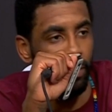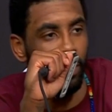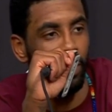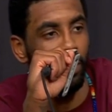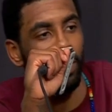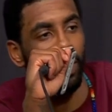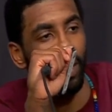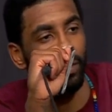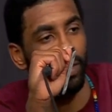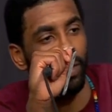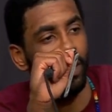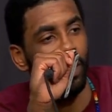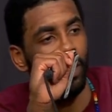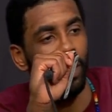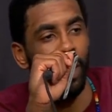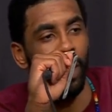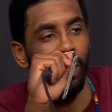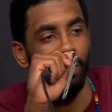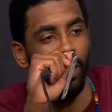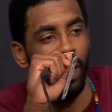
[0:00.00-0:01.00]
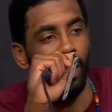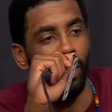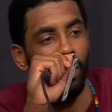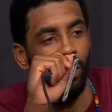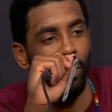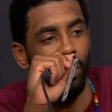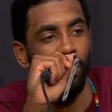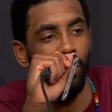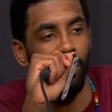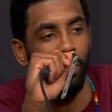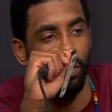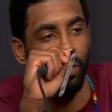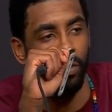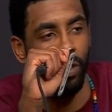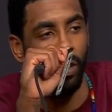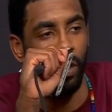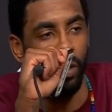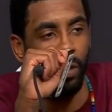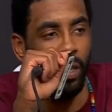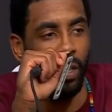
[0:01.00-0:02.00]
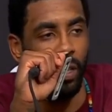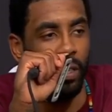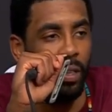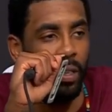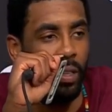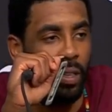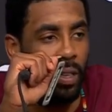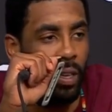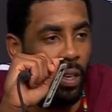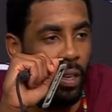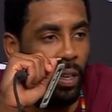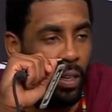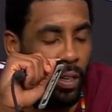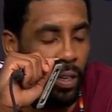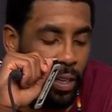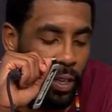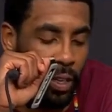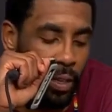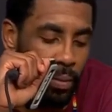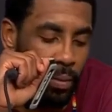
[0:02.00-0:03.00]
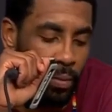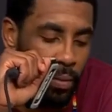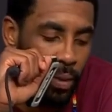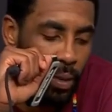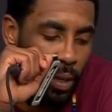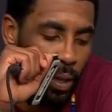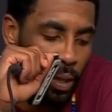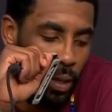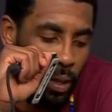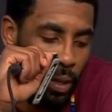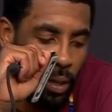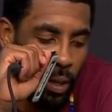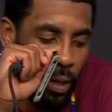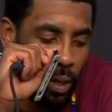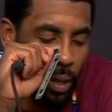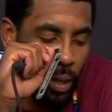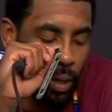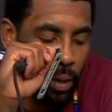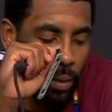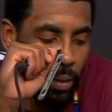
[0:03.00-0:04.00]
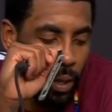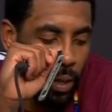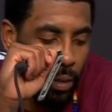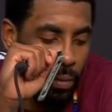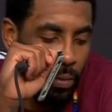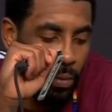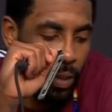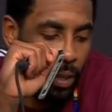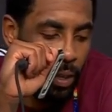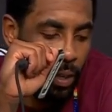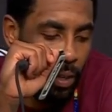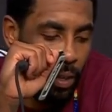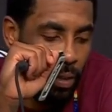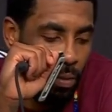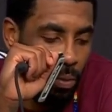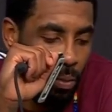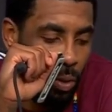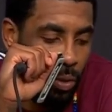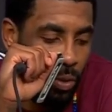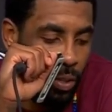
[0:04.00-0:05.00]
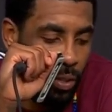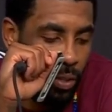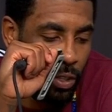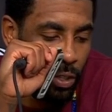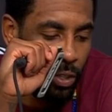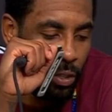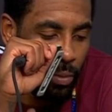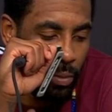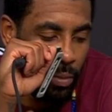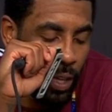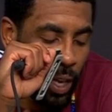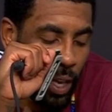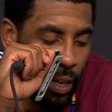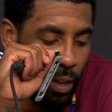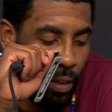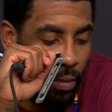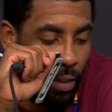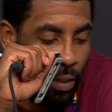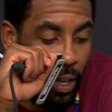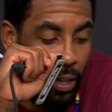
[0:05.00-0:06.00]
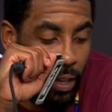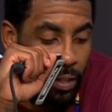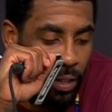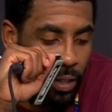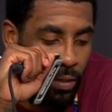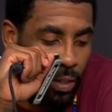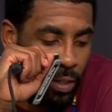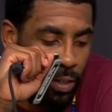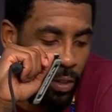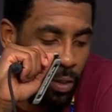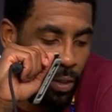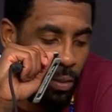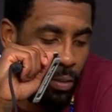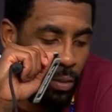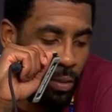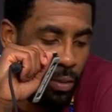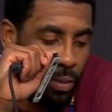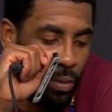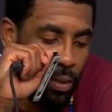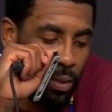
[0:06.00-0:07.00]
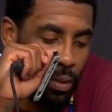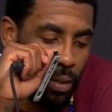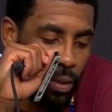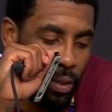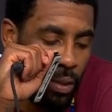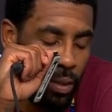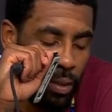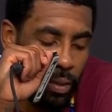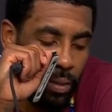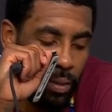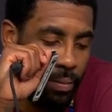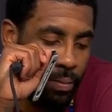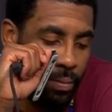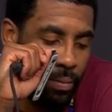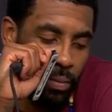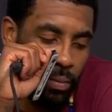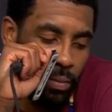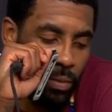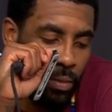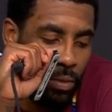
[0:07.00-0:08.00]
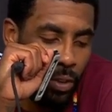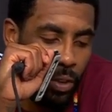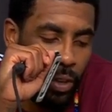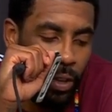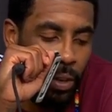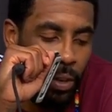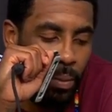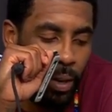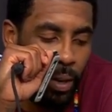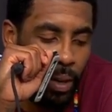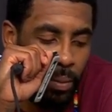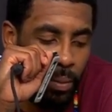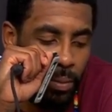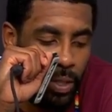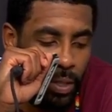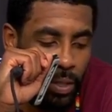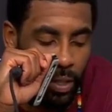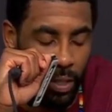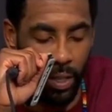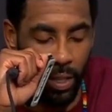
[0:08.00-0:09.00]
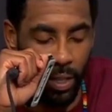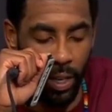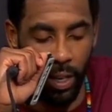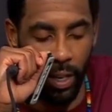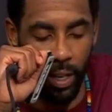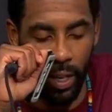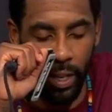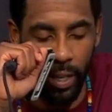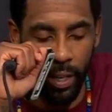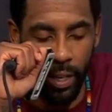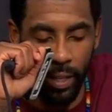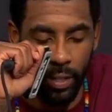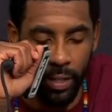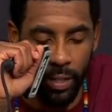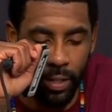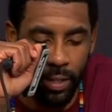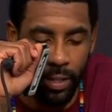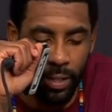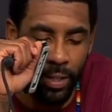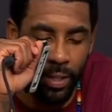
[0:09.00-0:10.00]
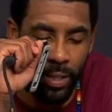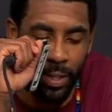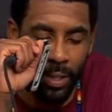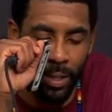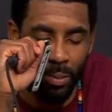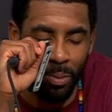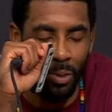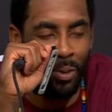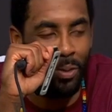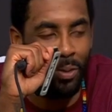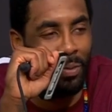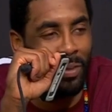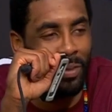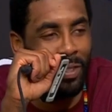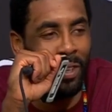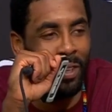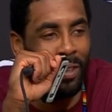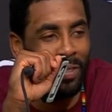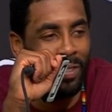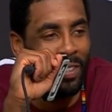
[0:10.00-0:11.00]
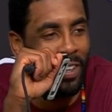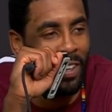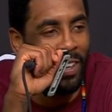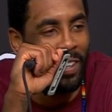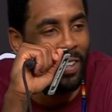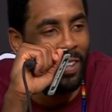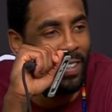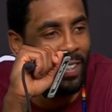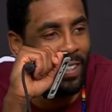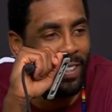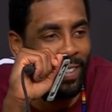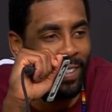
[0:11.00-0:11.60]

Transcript: sometimes get the game taken away from us very quickly, and it could get uh, in a feeling of emotions just taking advantage of it. So um, for him, I'm just excited that he gets to prove himself to our